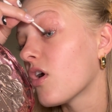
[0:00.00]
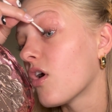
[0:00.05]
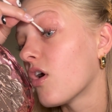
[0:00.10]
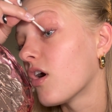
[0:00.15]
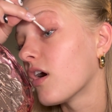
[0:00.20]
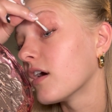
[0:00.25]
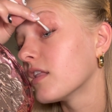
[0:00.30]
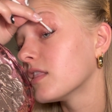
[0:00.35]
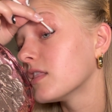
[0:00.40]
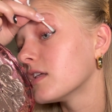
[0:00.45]

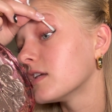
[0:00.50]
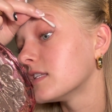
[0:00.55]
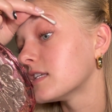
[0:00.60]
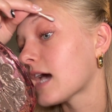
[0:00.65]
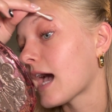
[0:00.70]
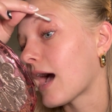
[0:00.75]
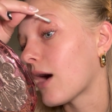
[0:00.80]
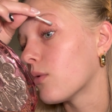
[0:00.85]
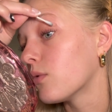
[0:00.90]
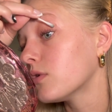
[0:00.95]
on the
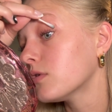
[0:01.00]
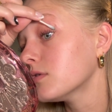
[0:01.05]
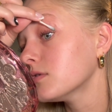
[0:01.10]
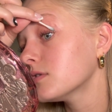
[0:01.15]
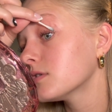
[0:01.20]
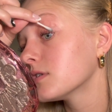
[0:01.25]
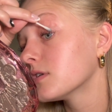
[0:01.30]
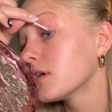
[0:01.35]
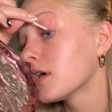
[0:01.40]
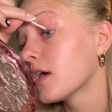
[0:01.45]

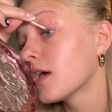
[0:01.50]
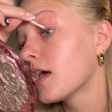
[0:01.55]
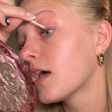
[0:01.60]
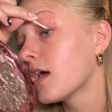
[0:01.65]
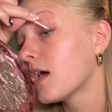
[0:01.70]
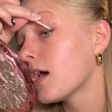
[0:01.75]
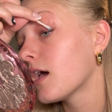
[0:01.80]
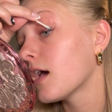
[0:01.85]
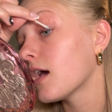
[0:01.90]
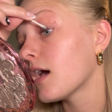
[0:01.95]
towels,
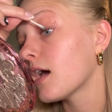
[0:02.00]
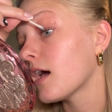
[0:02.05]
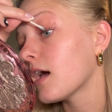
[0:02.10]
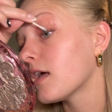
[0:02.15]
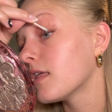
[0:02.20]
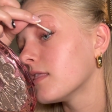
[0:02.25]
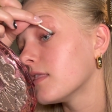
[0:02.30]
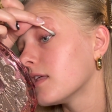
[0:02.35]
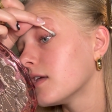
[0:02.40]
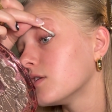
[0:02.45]

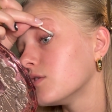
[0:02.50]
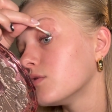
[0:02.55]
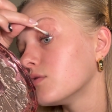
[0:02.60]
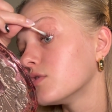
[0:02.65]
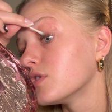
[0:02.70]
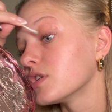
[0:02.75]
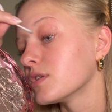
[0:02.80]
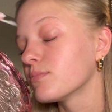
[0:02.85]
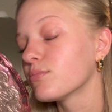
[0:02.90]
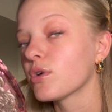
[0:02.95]
and then you
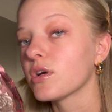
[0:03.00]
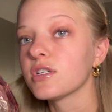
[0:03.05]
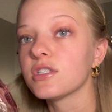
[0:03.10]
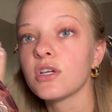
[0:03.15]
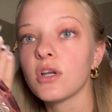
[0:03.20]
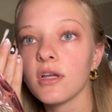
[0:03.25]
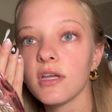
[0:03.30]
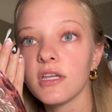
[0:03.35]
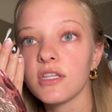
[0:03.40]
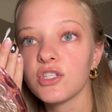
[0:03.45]
just press
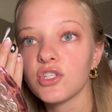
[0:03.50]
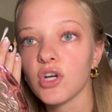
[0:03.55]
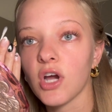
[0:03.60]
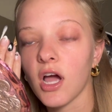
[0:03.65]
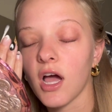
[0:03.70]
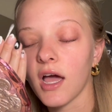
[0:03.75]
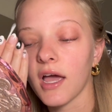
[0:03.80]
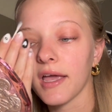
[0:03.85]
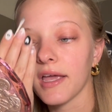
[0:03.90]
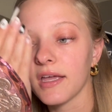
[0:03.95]
it against your
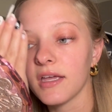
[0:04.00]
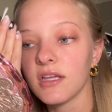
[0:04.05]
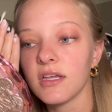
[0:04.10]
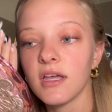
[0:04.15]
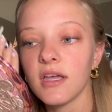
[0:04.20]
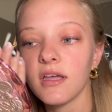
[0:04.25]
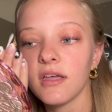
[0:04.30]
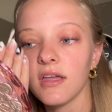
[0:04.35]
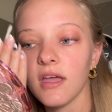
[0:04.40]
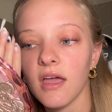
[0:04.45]
eye,
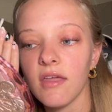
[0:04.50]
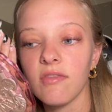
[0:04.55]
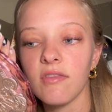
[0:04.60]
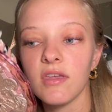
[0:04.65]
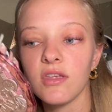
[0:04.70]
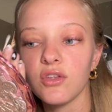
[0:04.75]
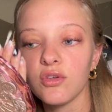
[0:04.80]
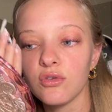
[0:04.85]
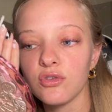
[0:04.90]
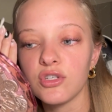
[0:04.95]
and
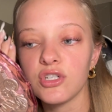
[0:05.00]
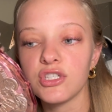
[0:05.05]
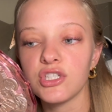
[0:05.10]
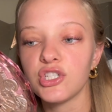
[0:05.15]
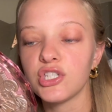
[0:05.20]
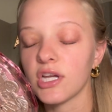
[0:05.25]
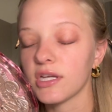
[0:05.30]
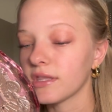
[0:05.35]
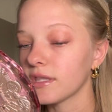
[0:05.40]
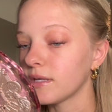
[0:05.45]
then you'll just
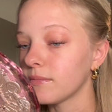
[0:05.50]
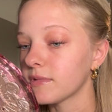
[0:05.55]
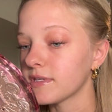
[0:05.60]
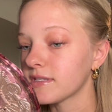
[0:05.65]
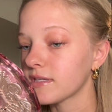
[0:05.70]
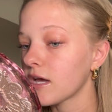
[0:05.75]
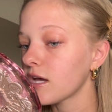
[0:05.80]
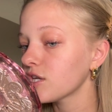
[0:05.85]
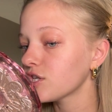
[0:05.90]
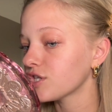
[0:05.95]
gently
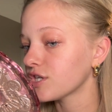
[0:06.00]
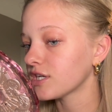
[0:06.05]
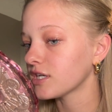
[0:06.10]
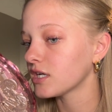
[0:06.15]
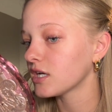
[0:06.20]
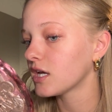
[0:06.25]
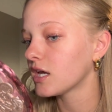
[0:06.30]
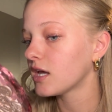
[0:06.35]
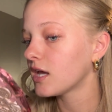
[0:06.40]
massage it,